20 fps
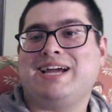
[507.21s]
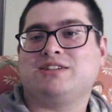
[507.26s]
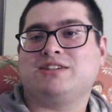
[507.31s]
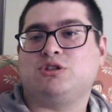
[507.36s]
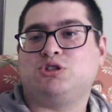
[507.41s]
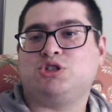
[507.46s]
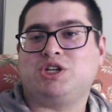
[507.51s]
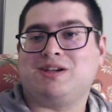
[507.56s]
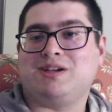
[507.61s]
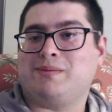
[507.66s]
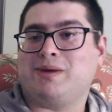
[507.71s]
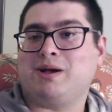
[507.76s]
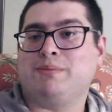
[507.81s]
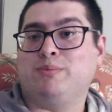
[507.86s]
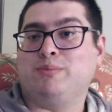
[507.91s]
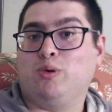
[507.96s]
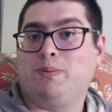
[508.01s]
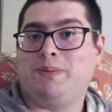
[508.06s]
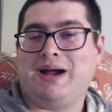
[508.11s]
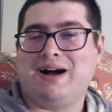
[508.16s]
so she can become
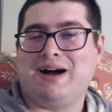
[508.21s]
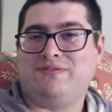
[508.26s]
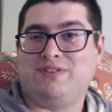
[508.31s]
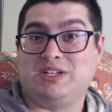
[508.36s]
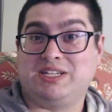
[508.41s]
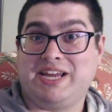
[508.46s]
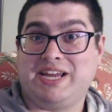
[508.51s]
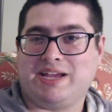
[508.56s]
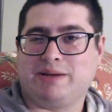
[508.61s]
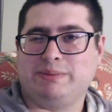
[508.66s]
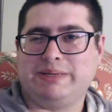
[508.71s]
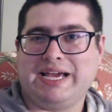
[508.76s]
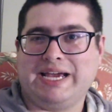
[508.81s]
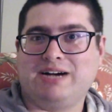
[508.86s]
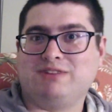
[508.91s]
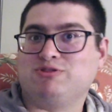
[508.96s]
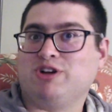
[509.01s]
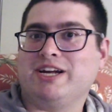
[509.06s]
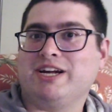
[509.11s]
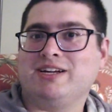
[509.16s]
more powerful and take him down,
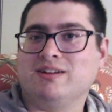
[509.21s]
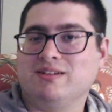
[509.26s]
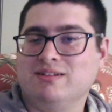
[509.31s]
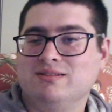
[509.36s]
right?